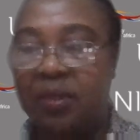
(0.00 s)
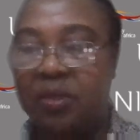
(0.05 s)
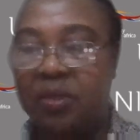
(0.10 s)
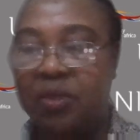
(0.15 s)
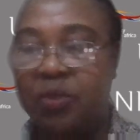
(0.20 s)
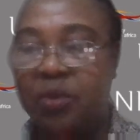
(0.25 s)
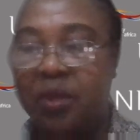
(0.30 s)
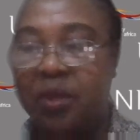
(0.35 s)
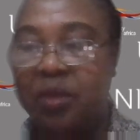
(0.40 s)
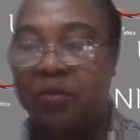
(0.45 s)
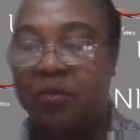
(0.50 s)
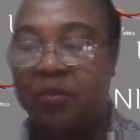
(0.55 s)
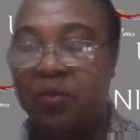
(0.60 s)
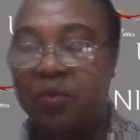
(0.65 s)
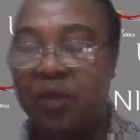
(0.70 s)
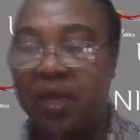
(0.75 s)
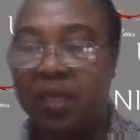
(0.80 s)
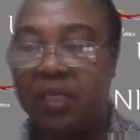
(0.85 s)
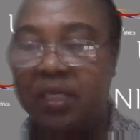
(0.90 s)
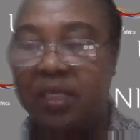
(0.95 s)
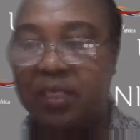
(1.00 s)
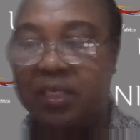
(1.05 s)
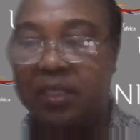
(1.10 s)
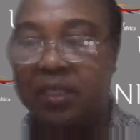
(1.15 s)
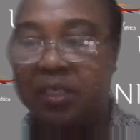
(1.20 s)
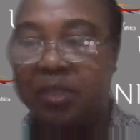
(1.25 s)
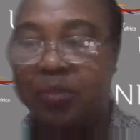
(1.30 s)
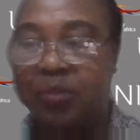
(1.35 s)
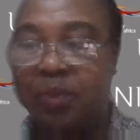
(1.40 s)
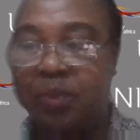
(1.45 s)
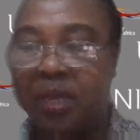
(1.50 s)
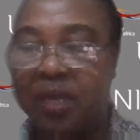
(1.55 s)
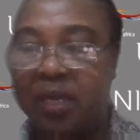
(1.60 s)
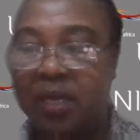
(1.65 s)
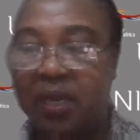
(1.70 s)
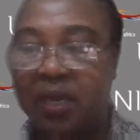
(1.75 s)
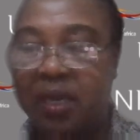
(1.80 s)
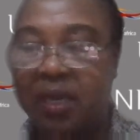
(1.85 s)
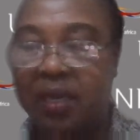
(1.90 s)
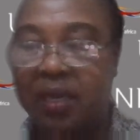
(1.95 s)
So if you can just
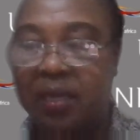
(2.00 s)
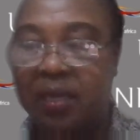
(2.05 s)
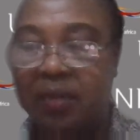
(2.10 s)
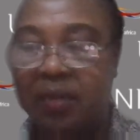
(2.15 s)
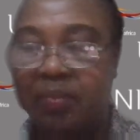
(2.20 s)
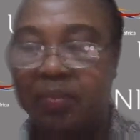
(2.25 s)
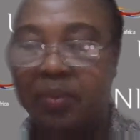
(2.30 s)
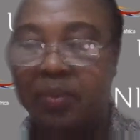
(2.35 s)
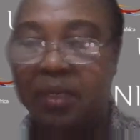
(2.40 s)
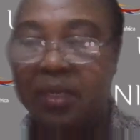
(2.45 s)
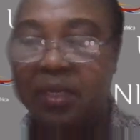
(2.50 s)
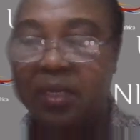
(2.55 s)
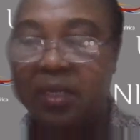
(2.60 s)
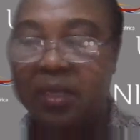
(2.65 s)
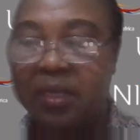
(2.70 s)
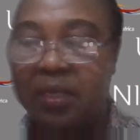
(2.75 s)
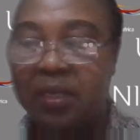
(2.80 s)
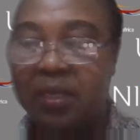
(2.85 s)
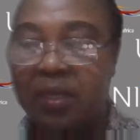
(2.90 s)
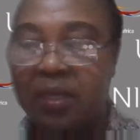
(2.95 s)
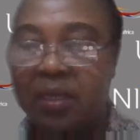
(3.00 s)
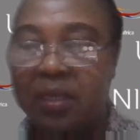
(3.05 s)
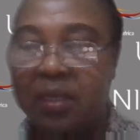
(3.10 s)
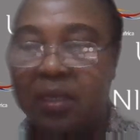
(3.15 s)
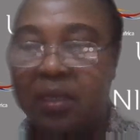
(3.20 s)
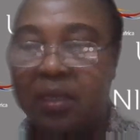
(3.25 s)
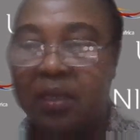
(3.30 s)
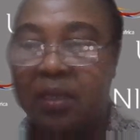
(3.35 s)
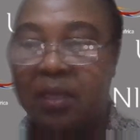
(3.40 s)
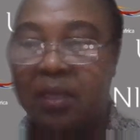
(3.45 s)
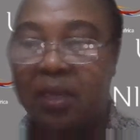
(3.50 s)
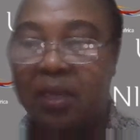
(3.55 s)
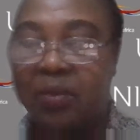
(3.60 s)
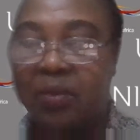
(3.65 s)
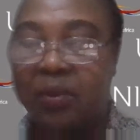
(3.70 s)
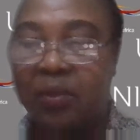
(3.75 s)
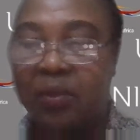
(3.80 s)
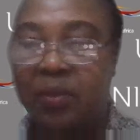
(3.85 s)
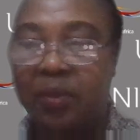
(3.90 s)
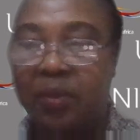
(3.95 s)
explain a little bit, then
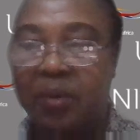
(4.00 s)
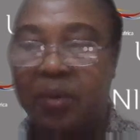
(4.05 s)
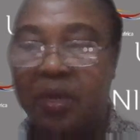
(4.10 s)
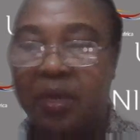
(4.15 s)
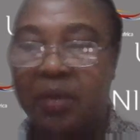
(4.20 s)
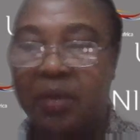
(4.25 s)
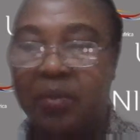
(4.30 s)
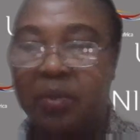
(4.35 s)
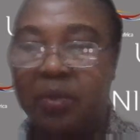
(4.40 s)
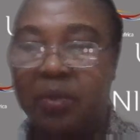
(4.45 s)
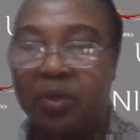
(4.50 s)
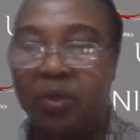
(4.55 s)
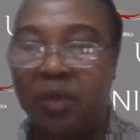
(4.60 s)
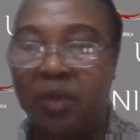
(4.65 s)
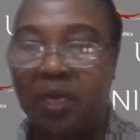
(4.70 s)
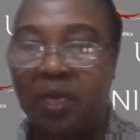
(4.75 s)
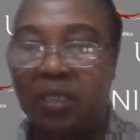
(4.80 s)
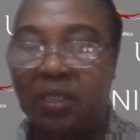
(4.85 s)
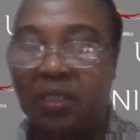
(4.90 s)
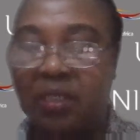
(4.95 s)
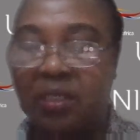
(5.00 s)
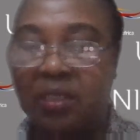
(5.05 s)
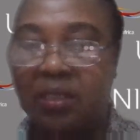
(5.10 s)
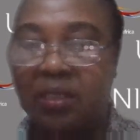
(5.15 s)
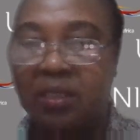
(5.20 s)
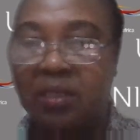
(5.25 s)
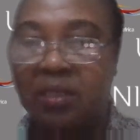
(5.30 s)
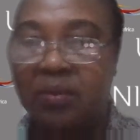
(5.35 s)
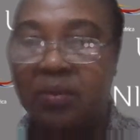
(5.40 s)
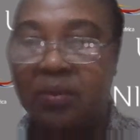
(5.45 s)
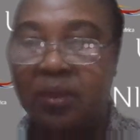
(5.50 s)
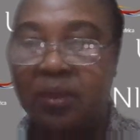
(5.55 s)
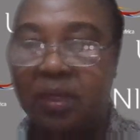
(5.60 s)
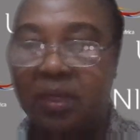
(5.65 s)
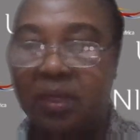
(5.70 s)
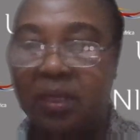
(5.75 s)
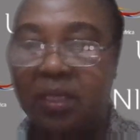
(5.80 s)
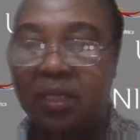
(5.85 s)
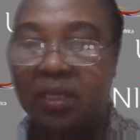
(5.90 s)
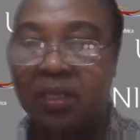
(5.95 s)
we will be able to assist with
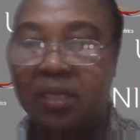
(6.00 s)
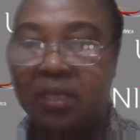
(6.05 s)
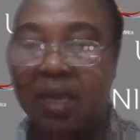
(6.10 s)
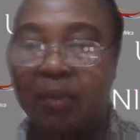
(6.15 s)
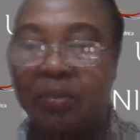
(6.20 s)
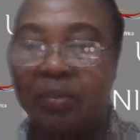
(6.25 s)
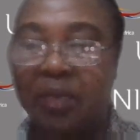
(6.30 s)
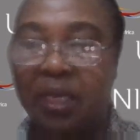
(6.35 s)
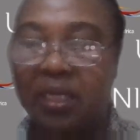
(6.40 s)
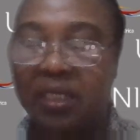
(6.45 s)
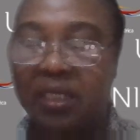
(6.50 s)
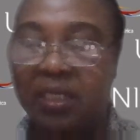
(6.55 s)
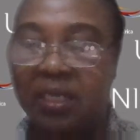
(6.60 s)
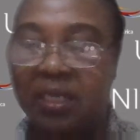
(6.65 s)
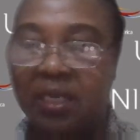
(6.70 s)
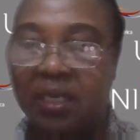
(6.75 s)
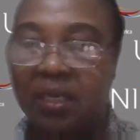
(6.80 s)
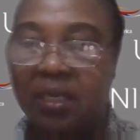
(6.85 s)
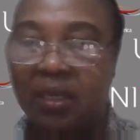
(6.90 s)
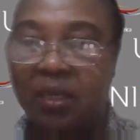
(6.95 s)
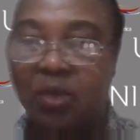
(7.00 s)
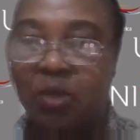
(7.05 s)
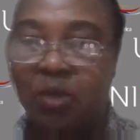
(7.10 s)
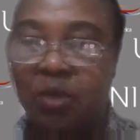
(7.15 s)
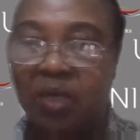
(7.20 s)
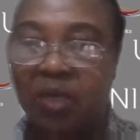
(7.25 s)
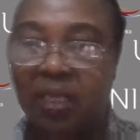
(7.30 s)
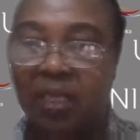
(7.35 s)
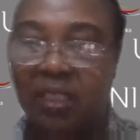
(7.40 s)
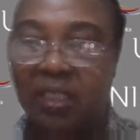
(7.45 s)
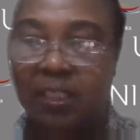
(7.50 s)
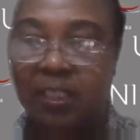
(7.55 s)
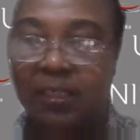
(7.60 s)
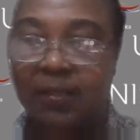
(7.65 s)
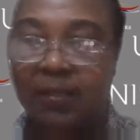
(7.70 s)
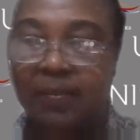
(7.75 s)
this abduction and retroduction.